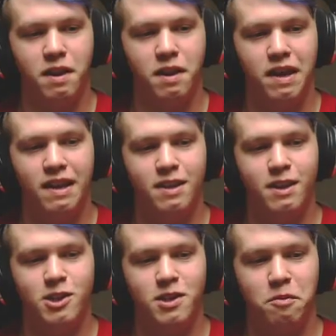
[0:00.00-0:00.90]
like me, and
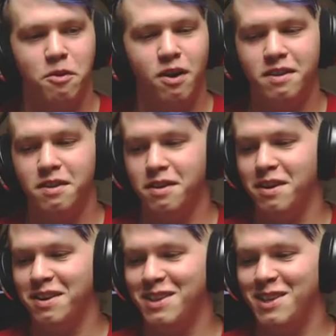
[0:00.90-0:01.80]
then just upgrade
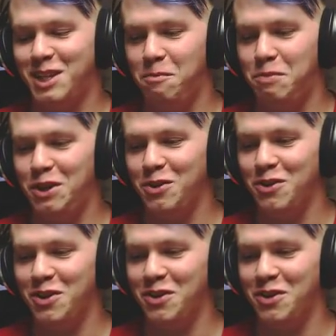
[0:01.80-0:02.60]
the CPU